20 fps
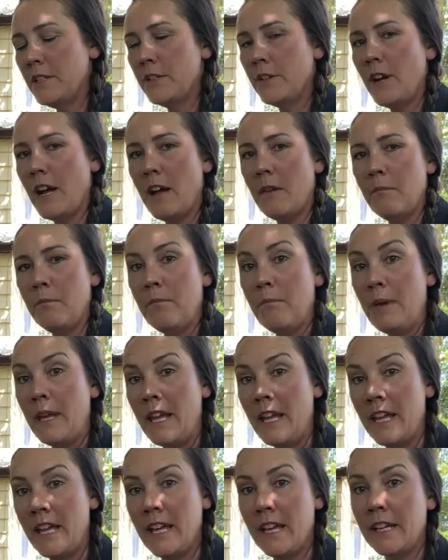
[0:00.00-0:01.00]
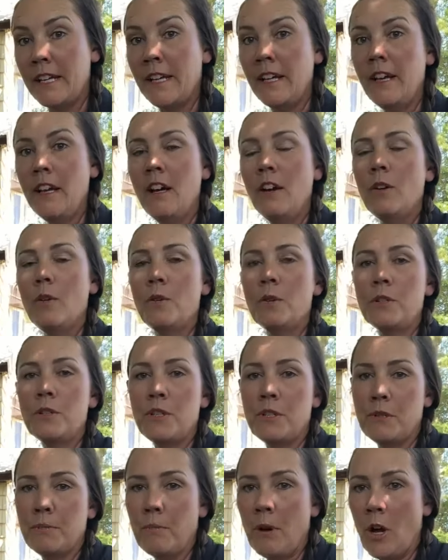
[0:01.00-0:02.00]
So how big or
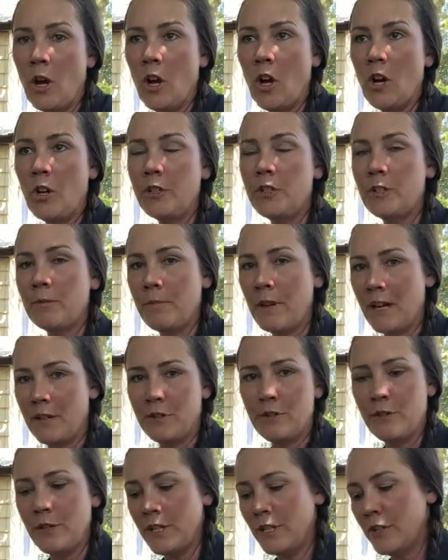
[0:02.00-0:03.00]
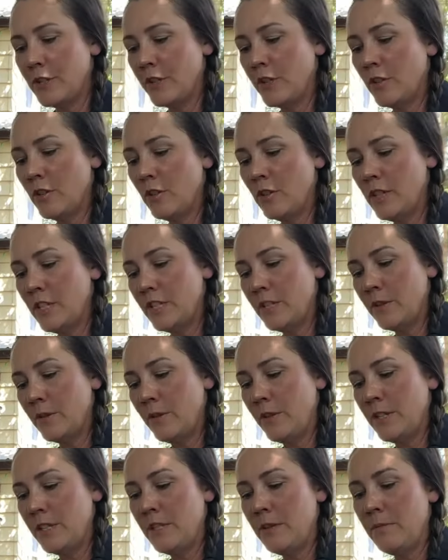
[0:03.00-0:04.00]
small your boundary circle is
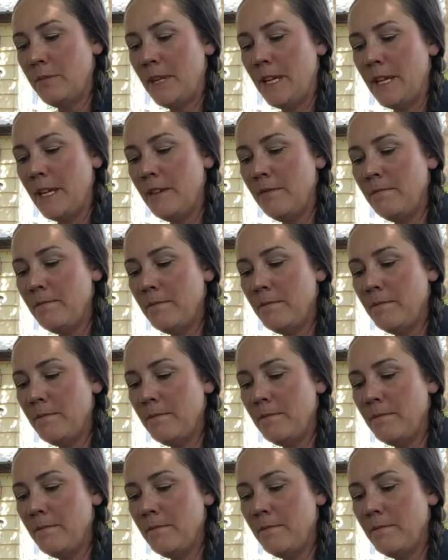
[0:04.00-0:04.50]
going to be.